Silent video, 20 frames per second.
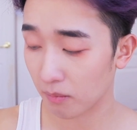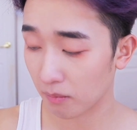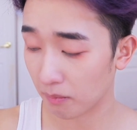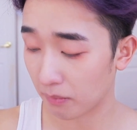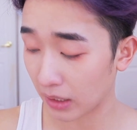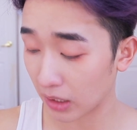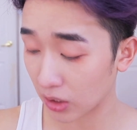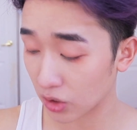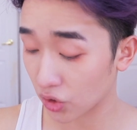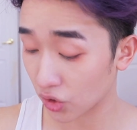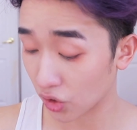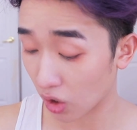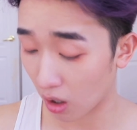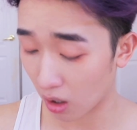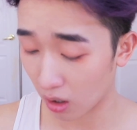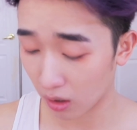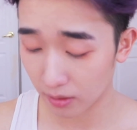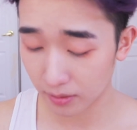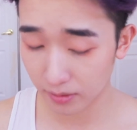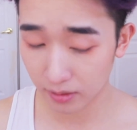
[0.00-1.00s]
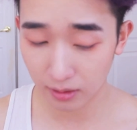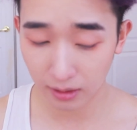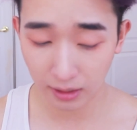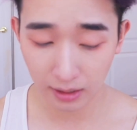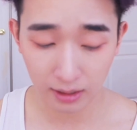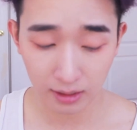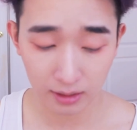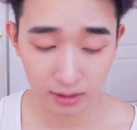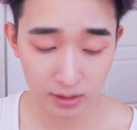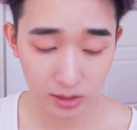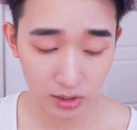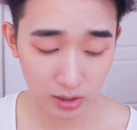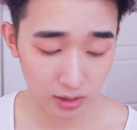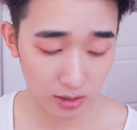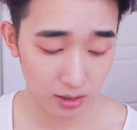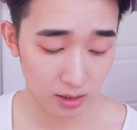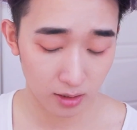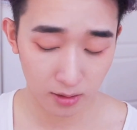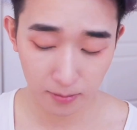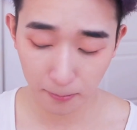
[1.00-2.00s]
being strong and
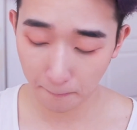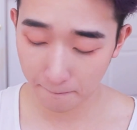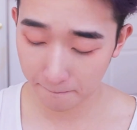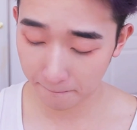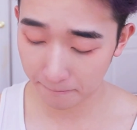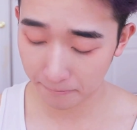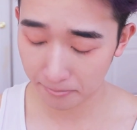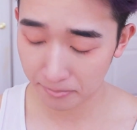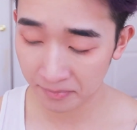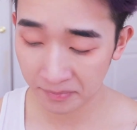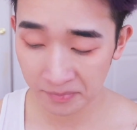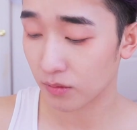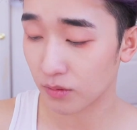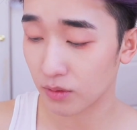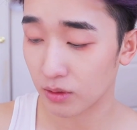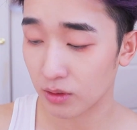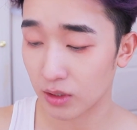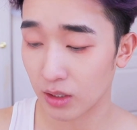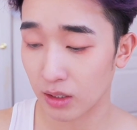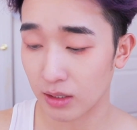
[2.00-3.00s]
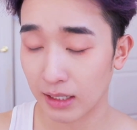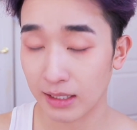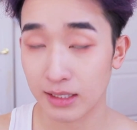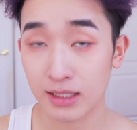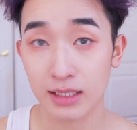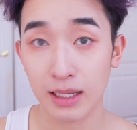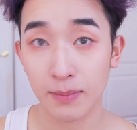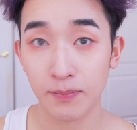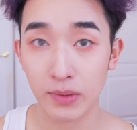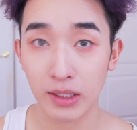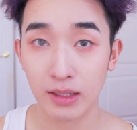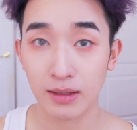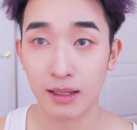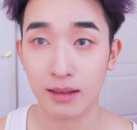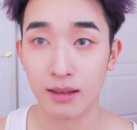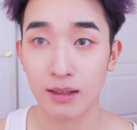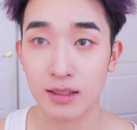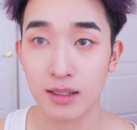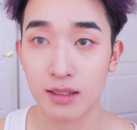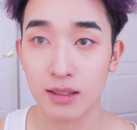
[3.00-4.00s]
just accepting that
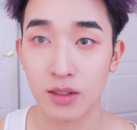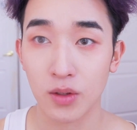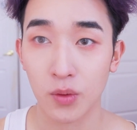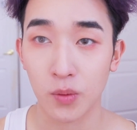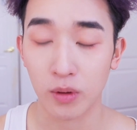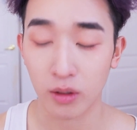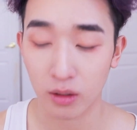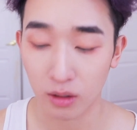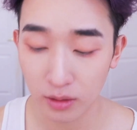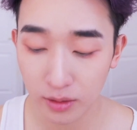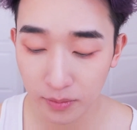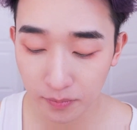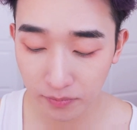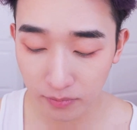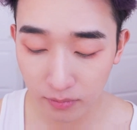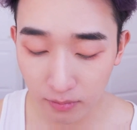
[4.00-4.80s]
this is the world.